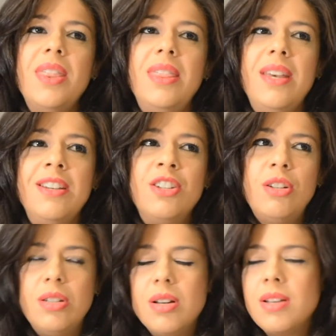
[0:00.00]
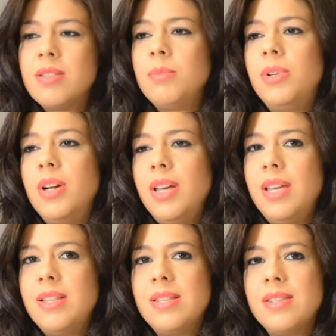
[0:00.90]
the good customer
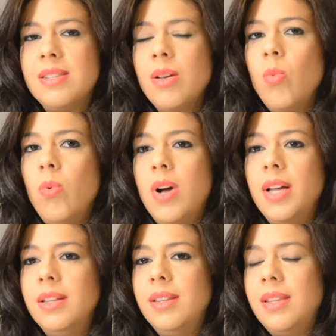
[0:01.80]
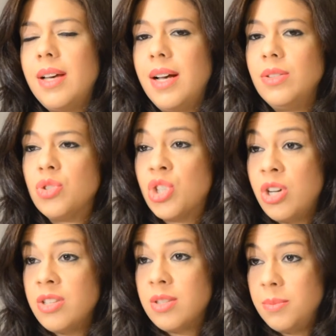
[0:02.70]
is the one that
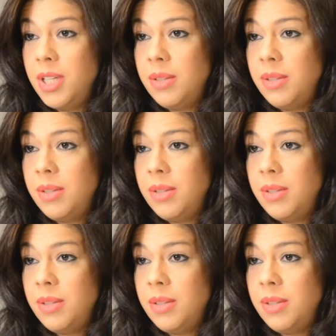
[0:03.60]
trusts me.